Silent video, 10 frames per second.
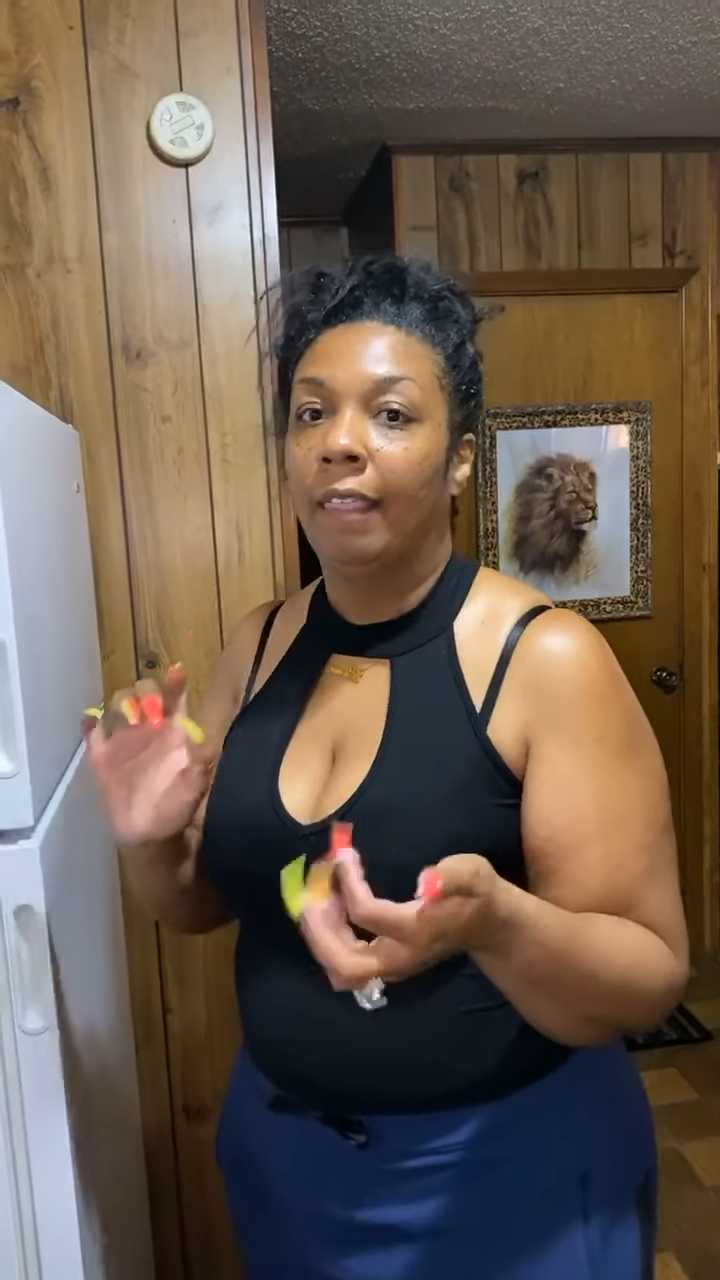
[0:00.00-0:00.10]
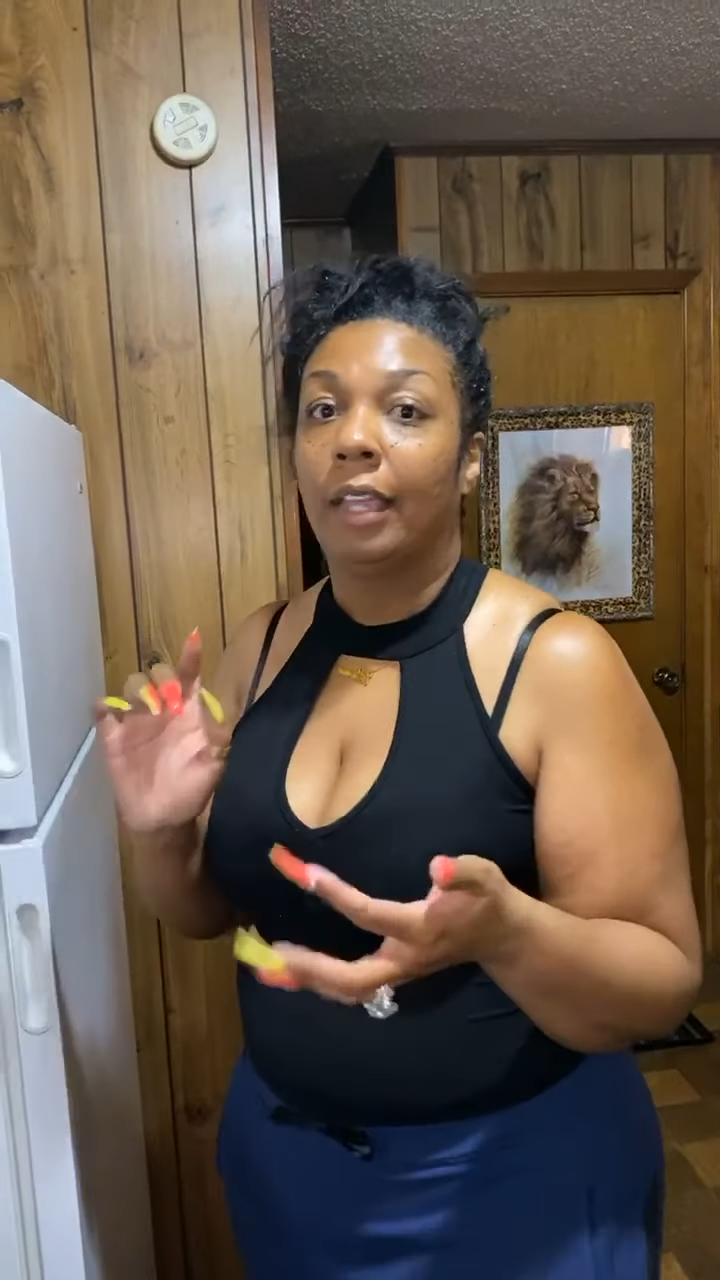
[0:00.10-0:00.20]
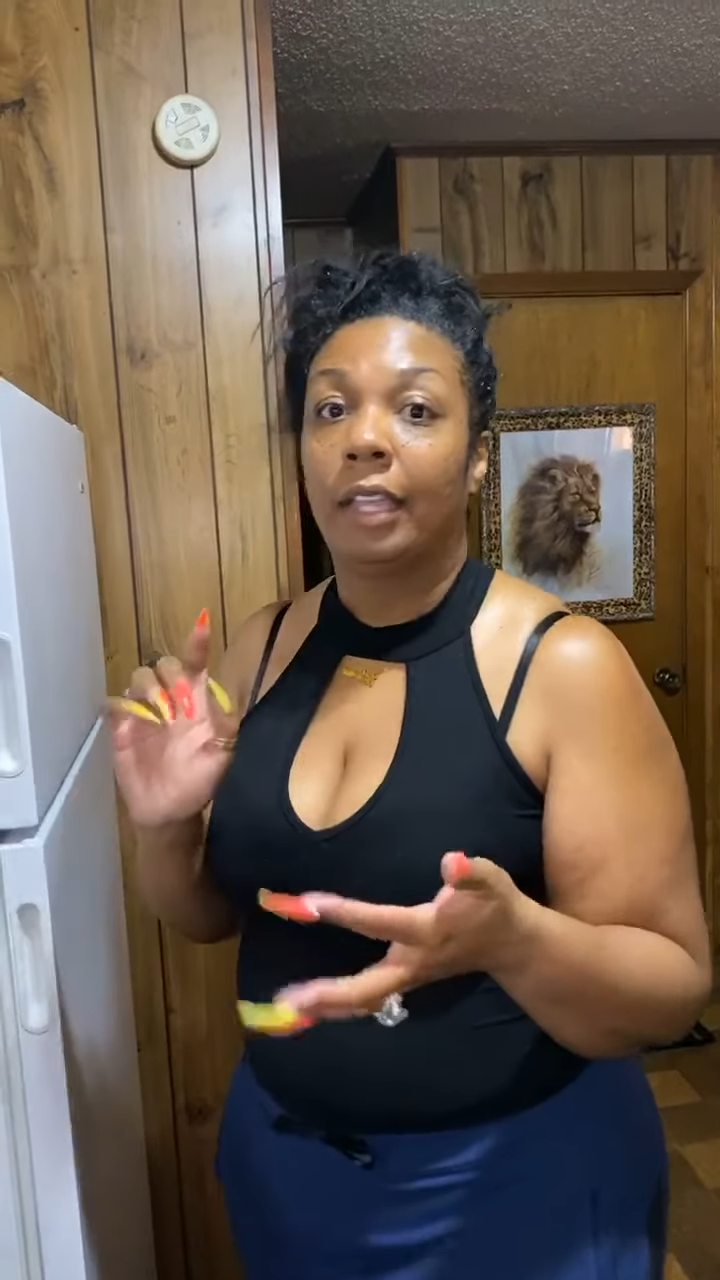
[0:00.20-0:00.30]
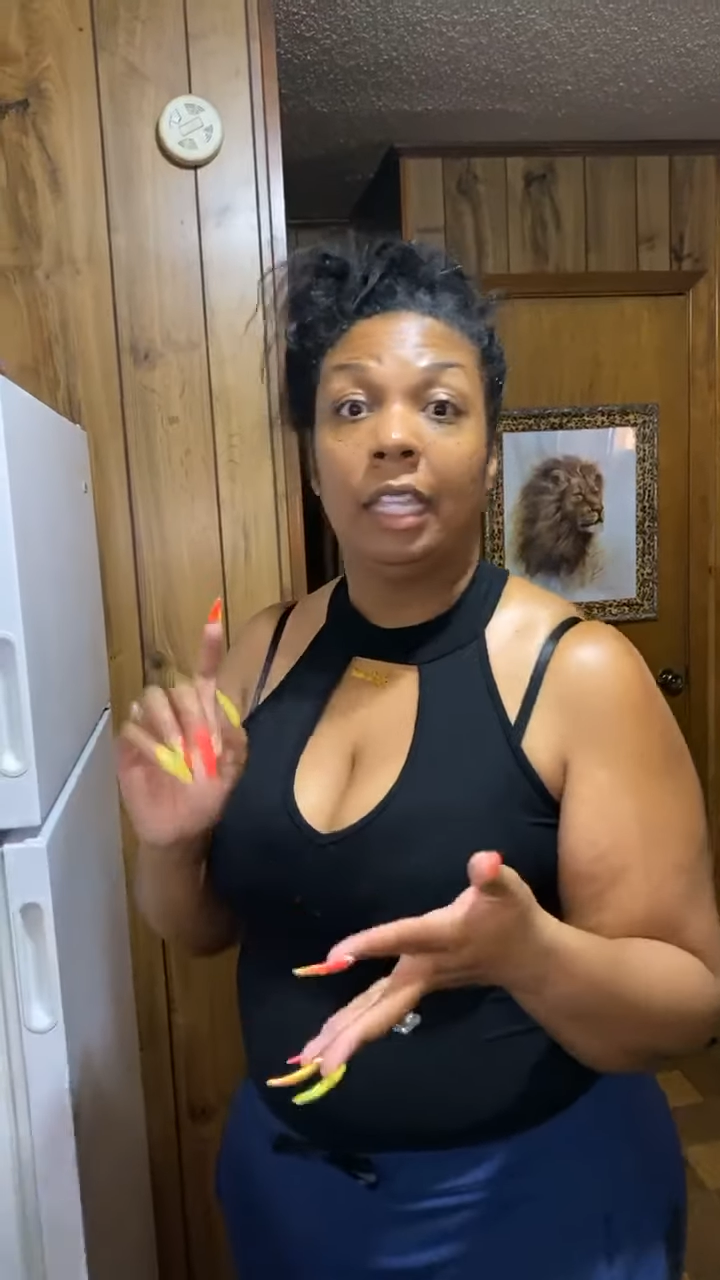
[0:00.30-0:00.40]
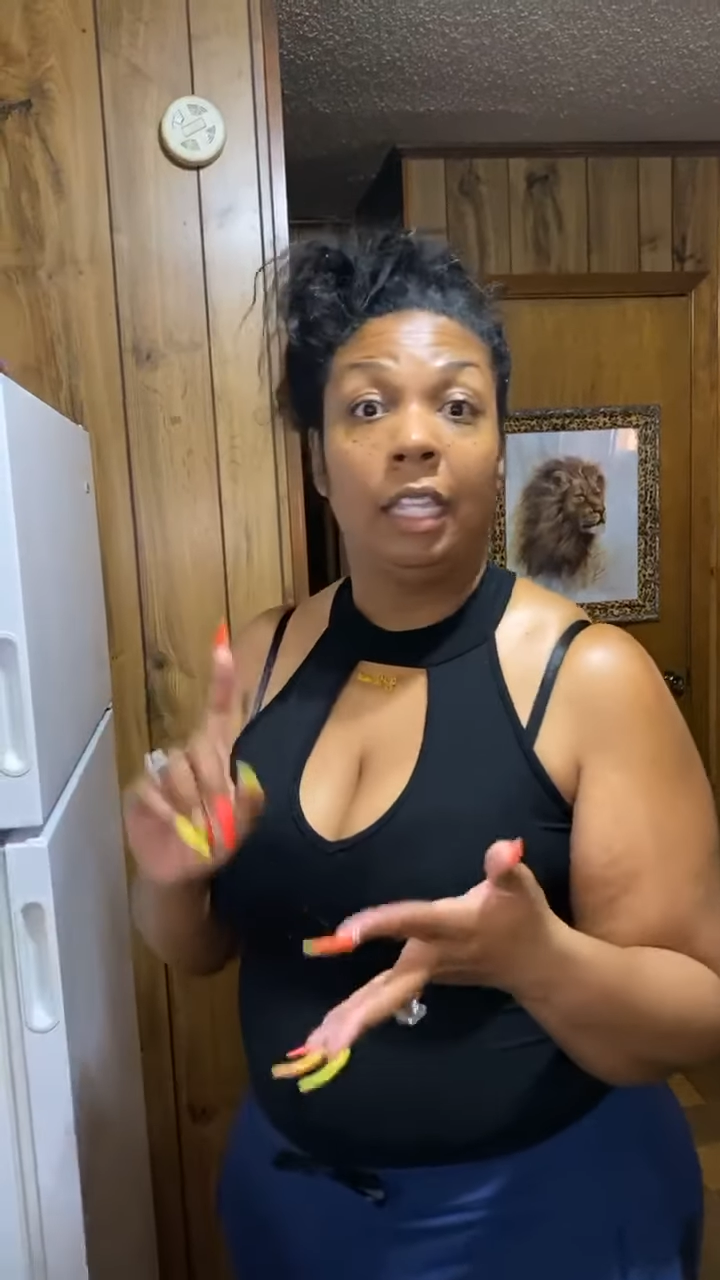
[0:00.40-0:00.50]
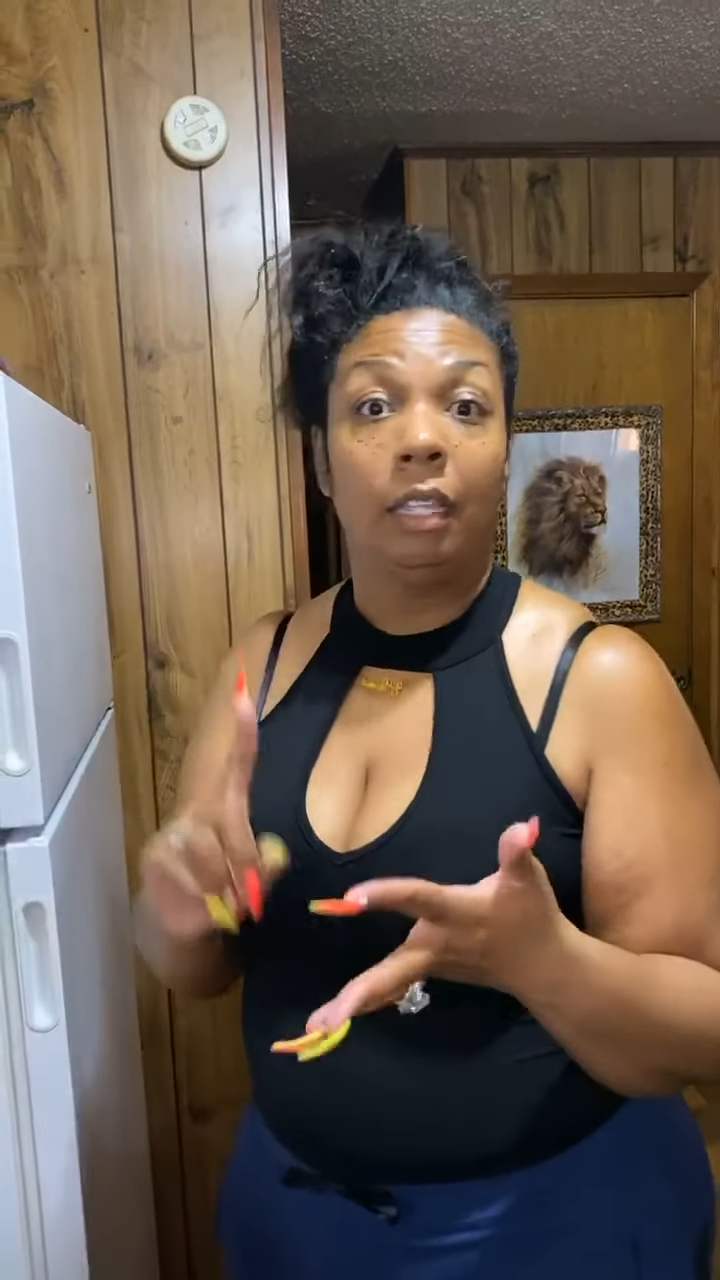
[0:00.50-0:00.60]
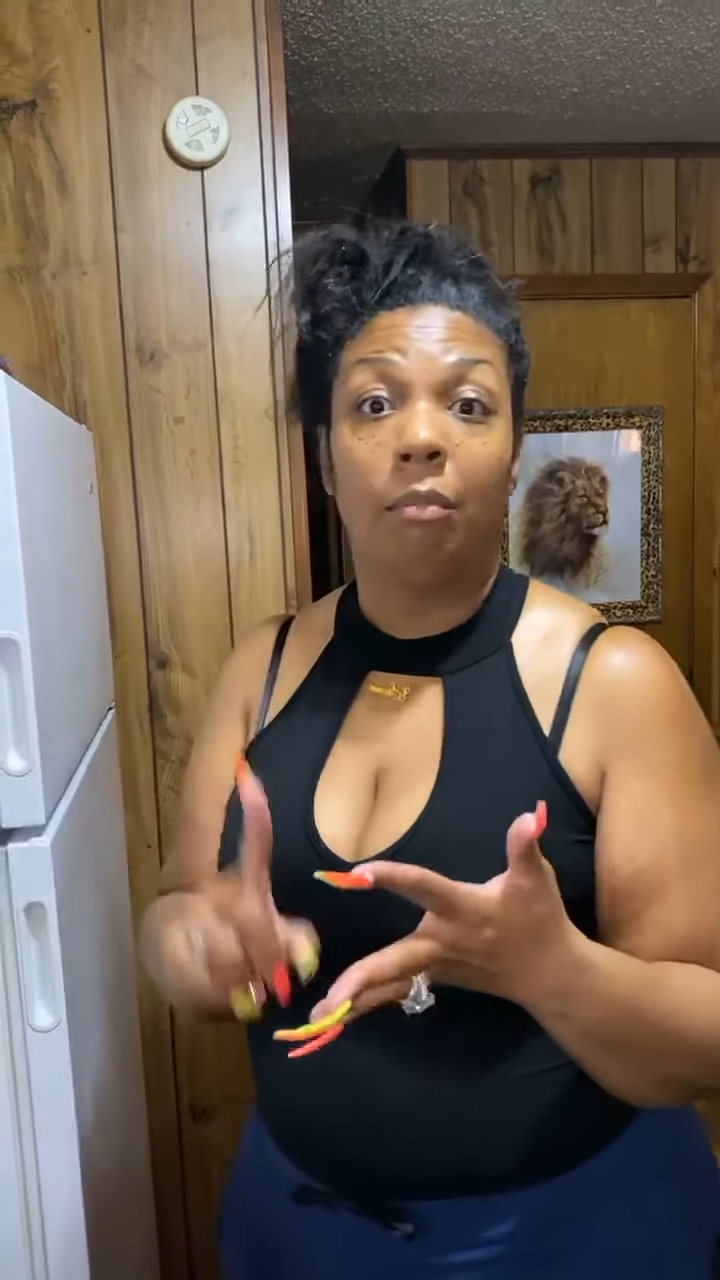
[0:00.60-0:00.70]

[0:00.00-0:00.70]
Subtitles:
Again,